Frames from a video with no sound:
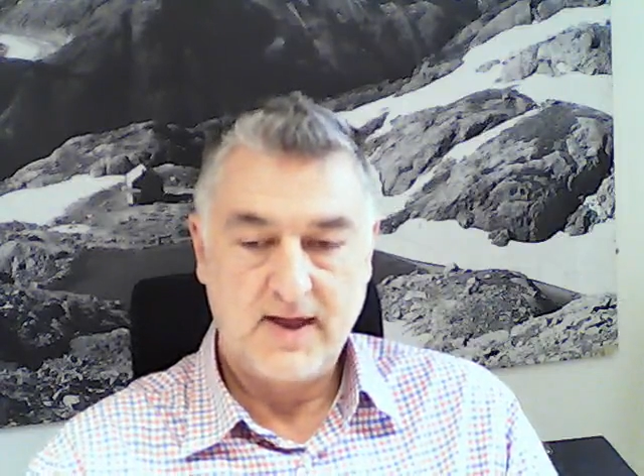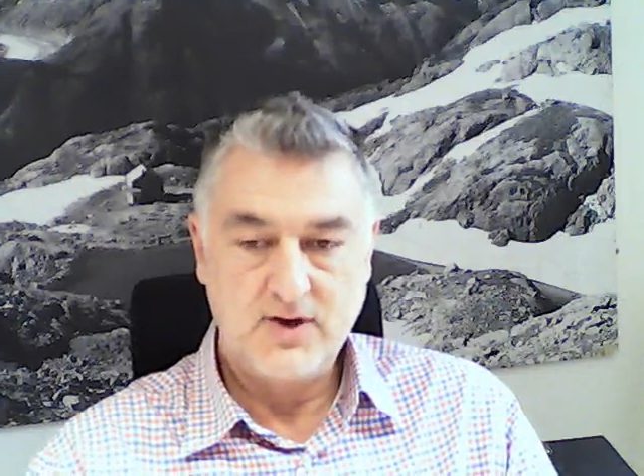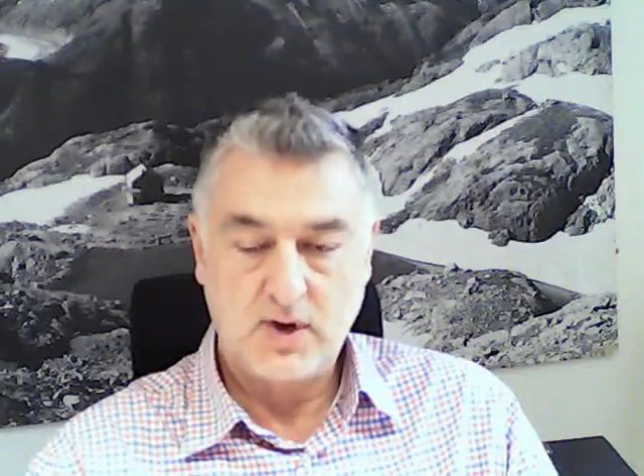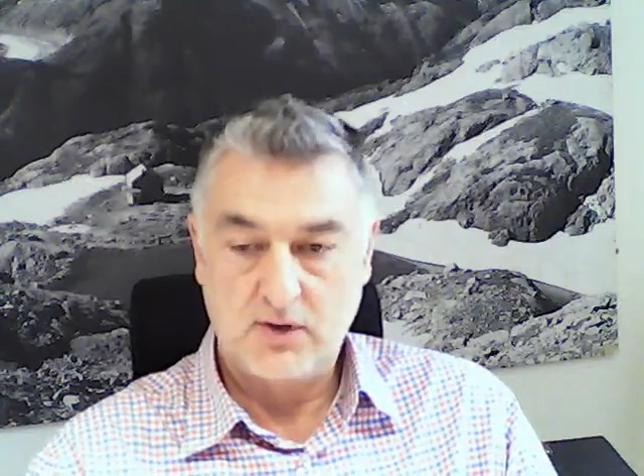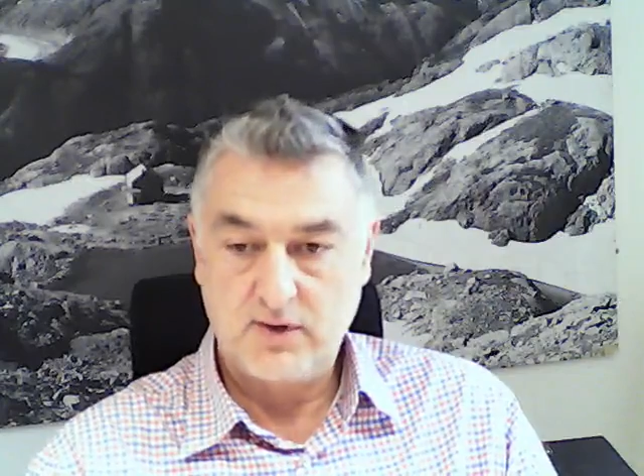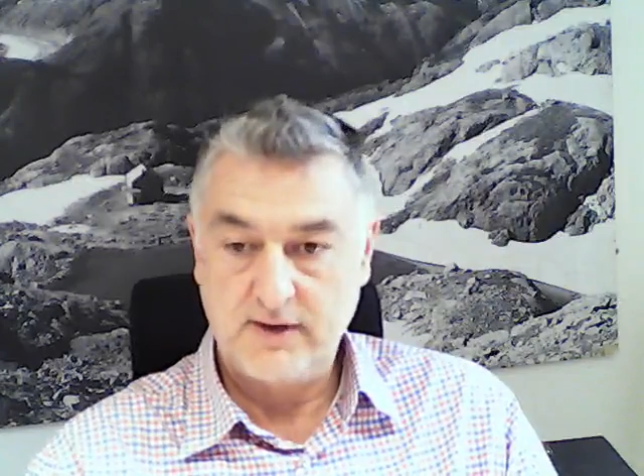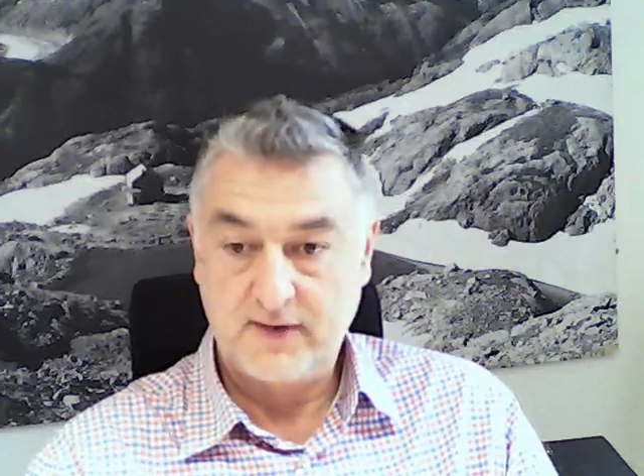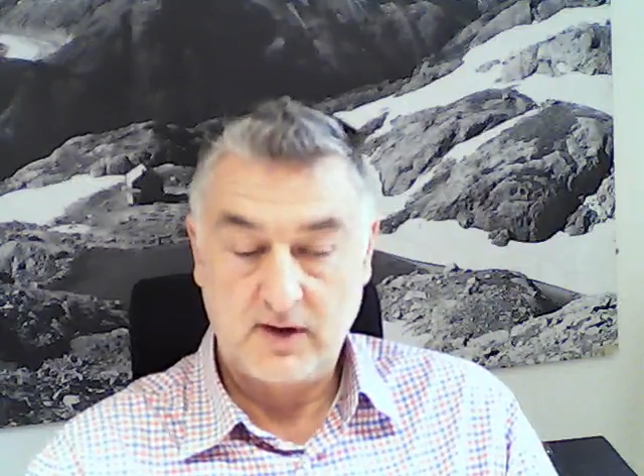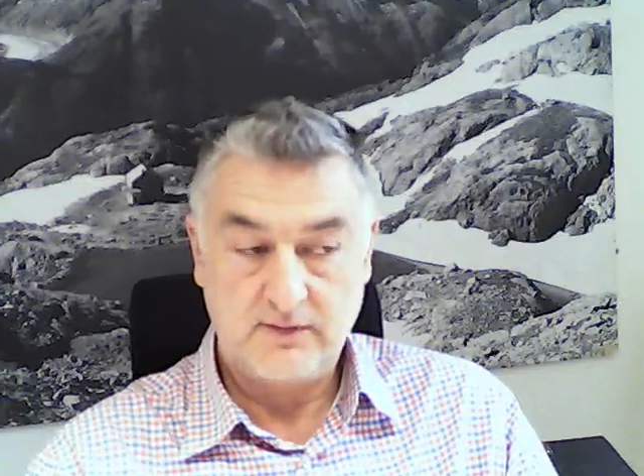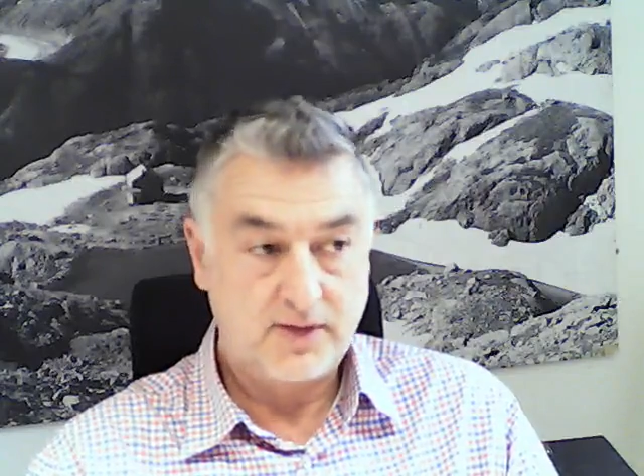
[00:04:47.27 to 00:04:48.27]
Then you'll get a
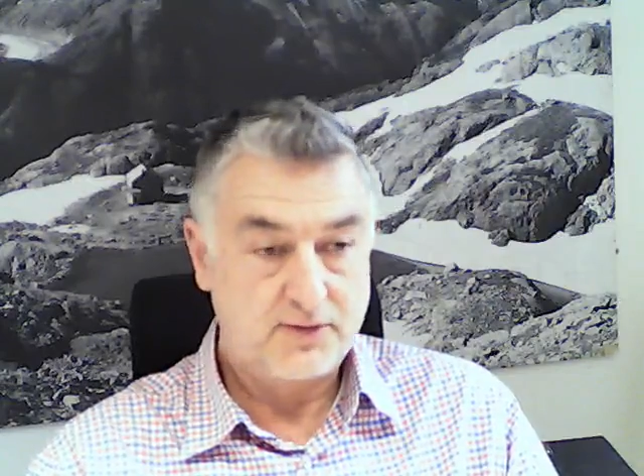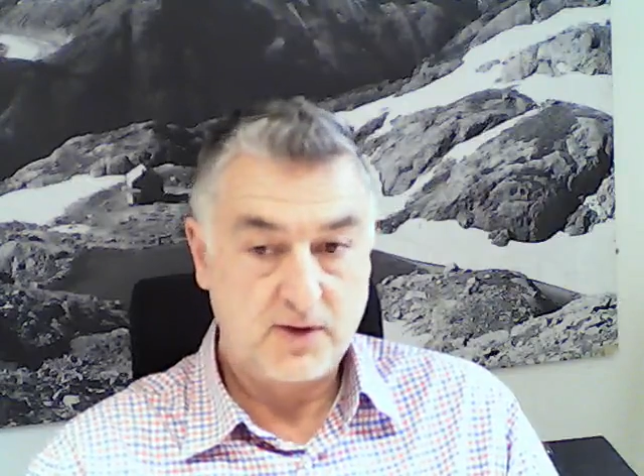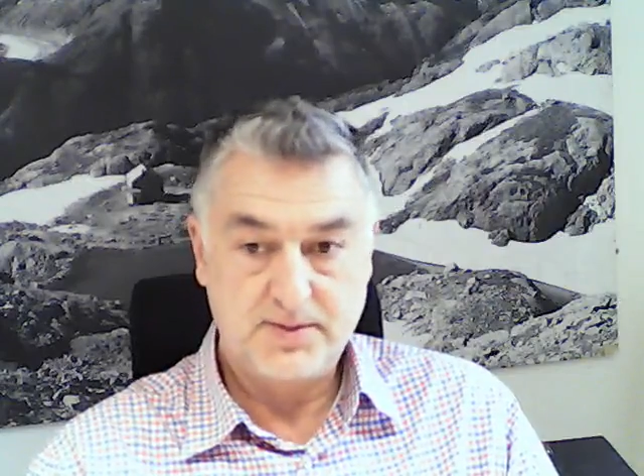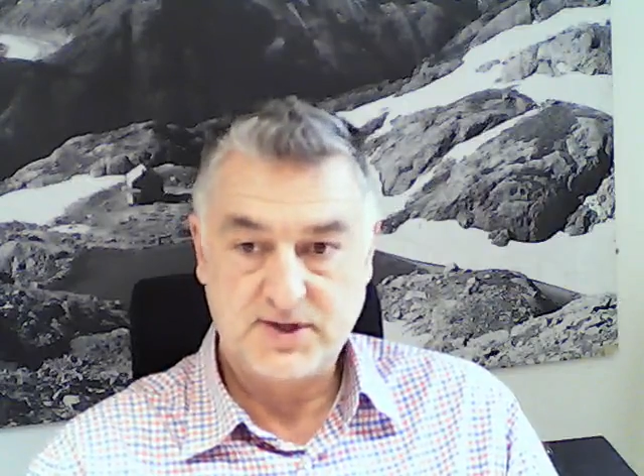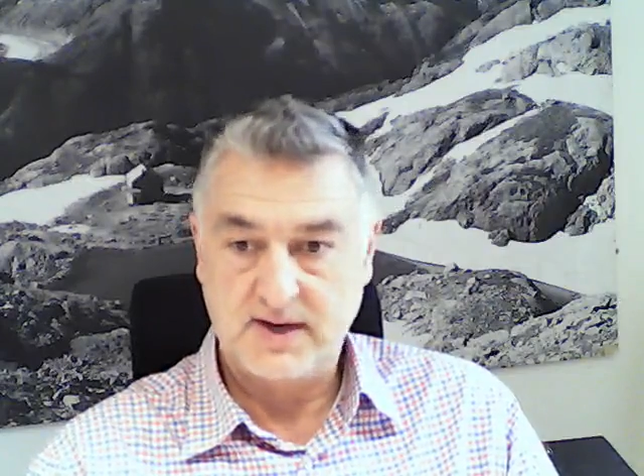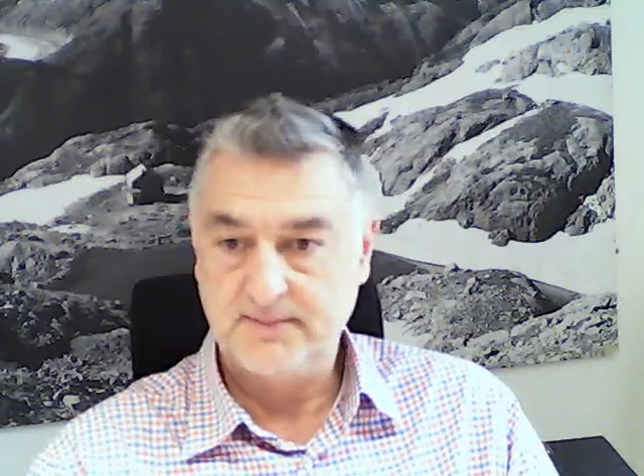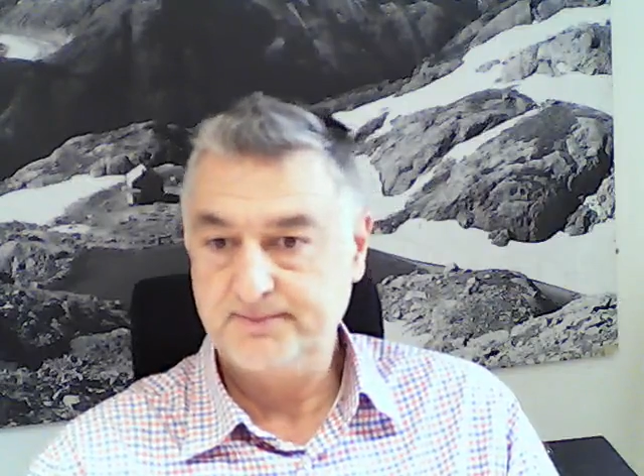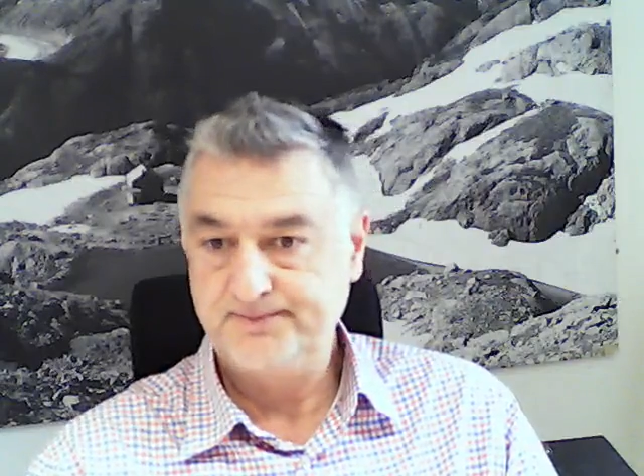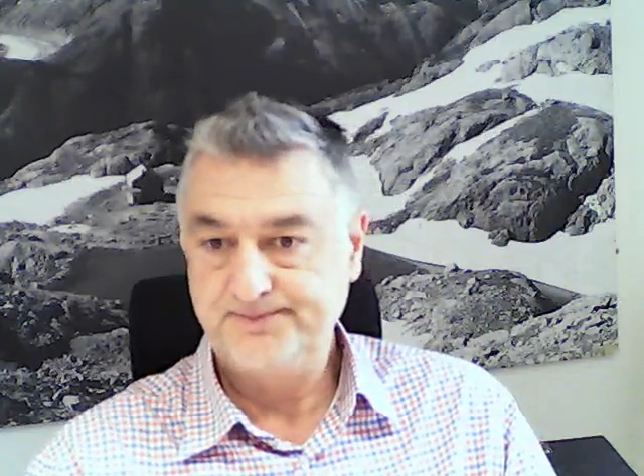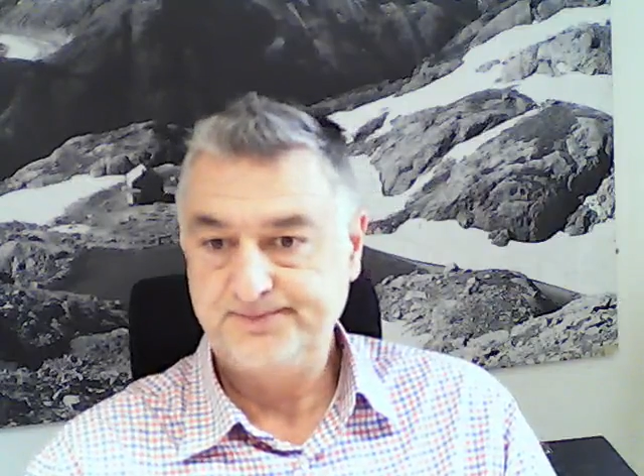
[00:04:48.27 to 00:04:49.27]
refund of the 3%.